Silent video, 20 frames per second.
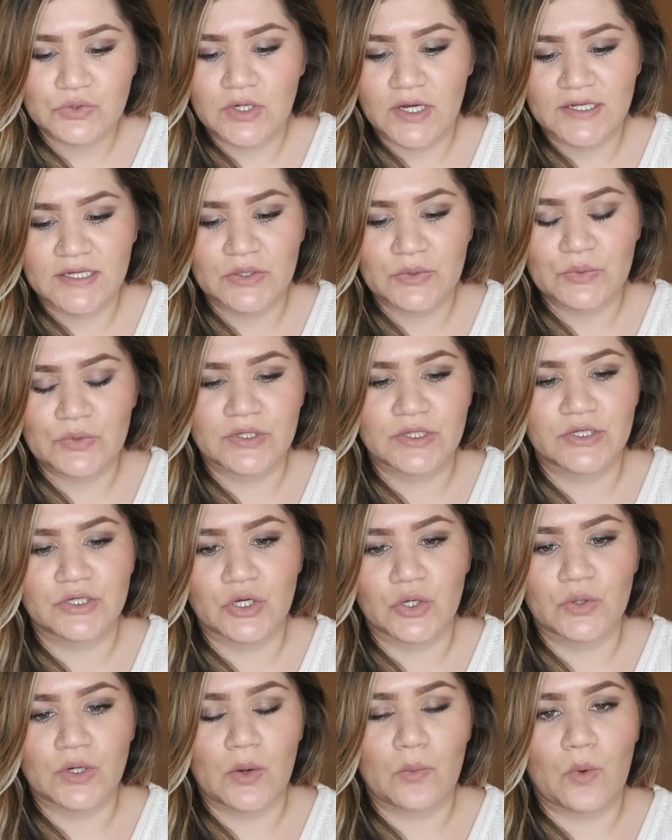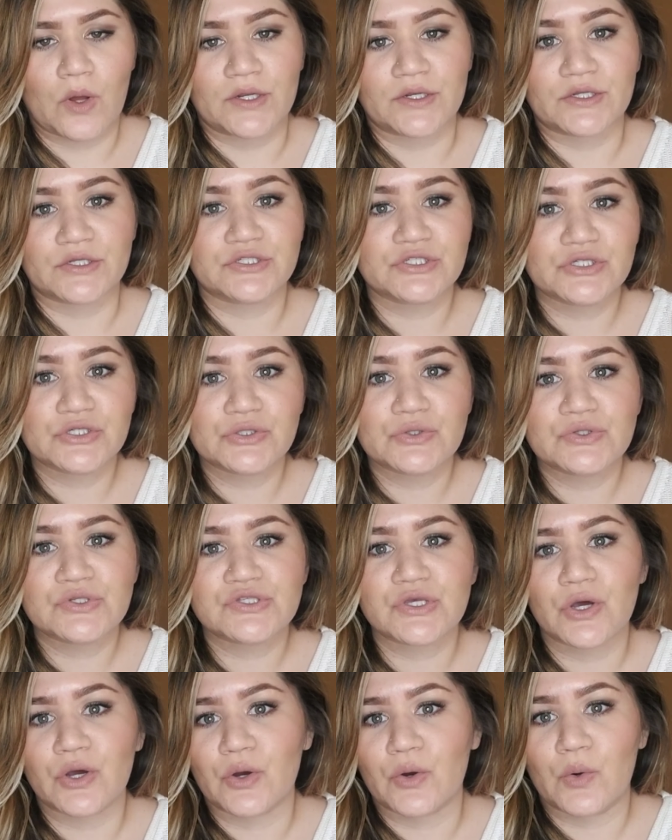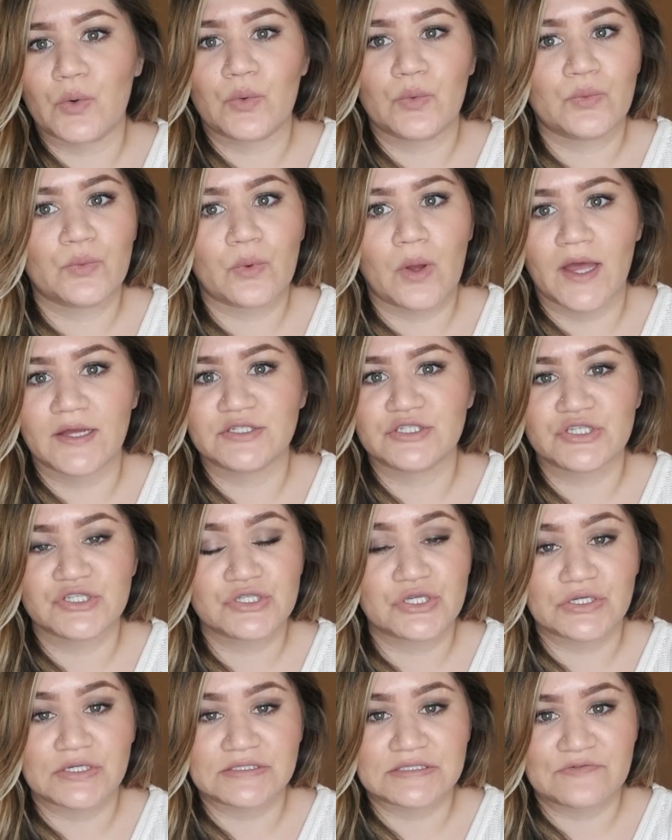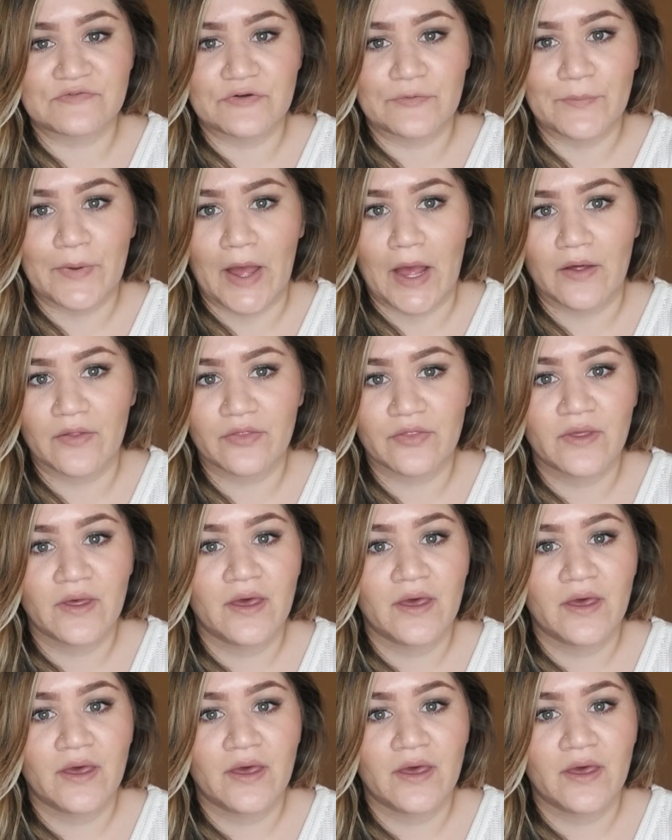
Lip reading: I didn't really know what I wanted to do, so I just took a different path.